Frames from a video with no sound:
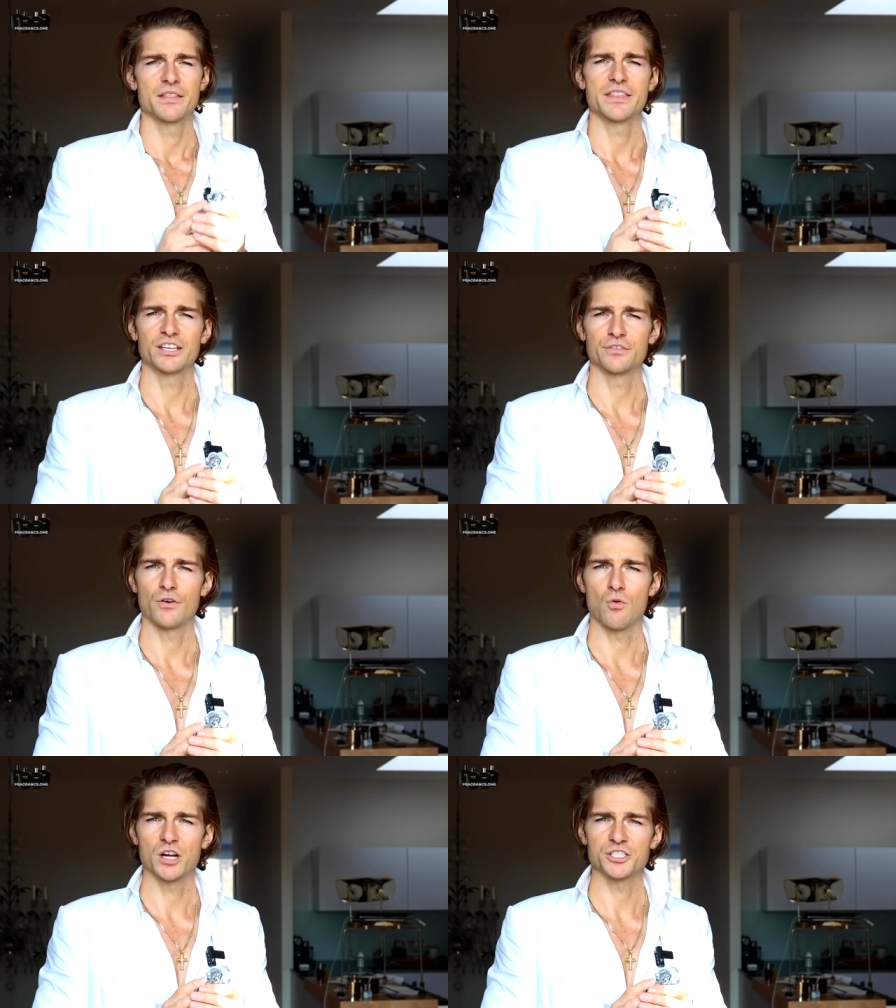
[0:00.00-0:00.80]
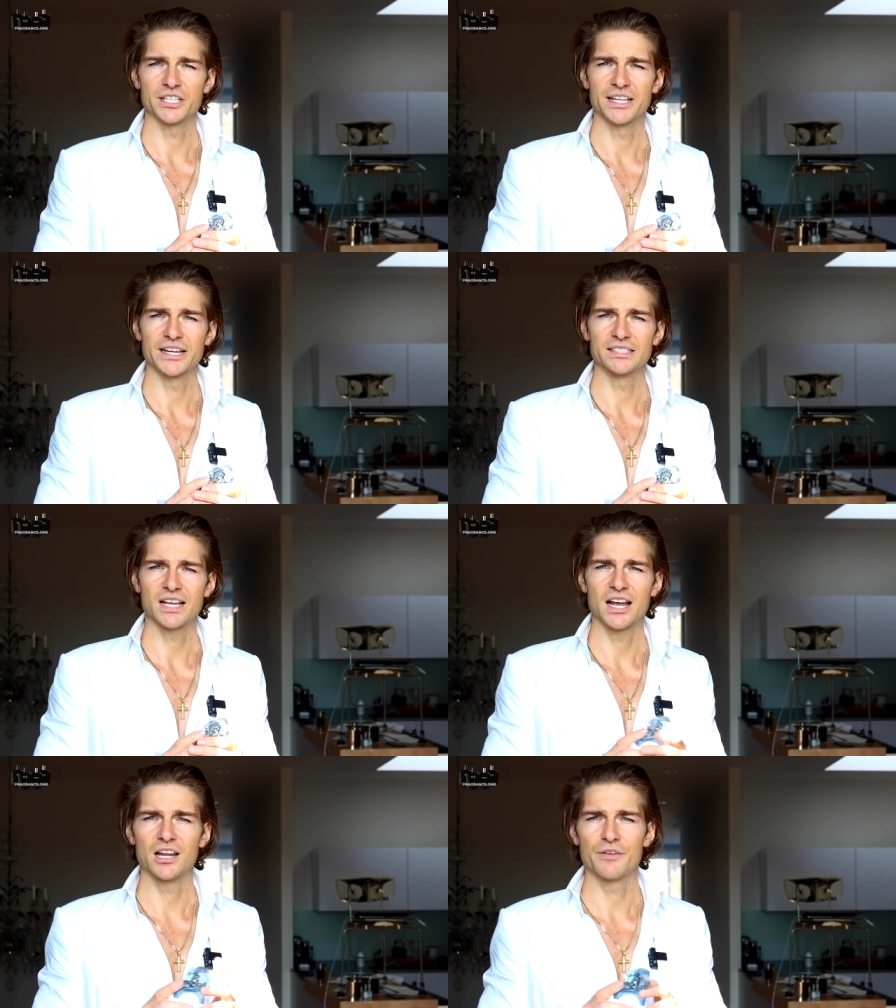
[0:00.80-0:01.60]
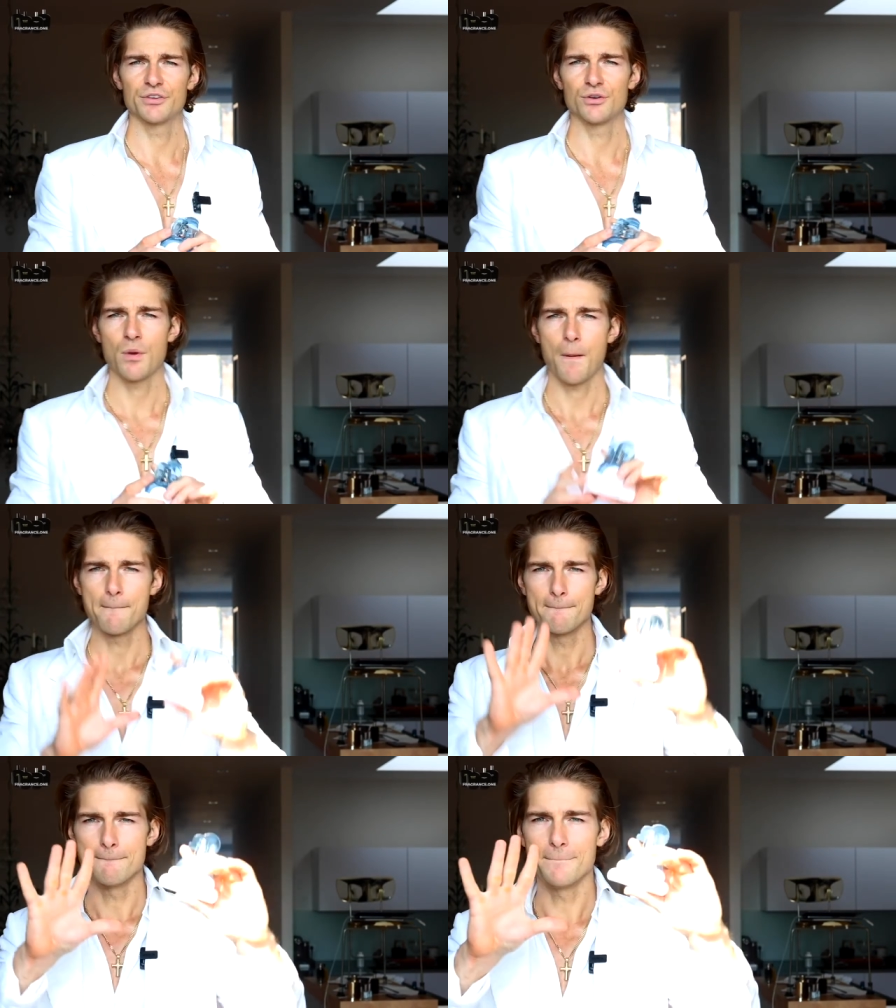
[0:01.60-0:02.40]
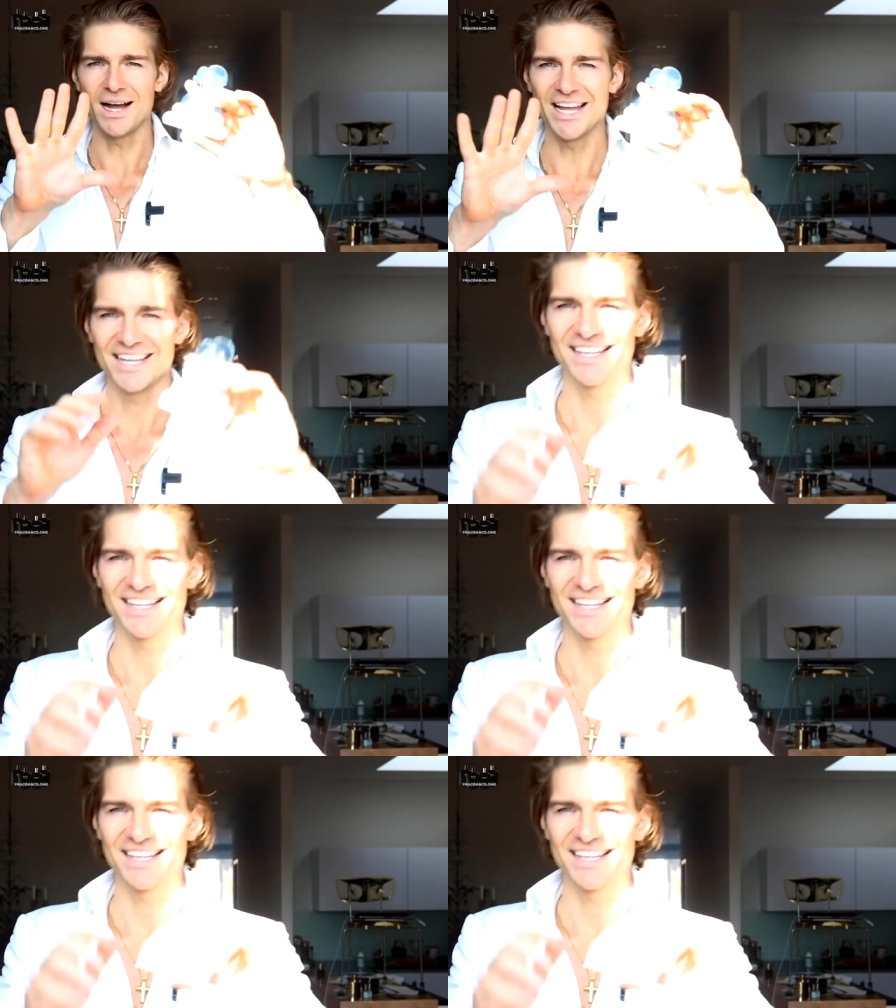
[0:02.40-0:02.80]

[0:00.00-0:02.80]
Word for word: Thank you for watching, ladies. I love you. Bye.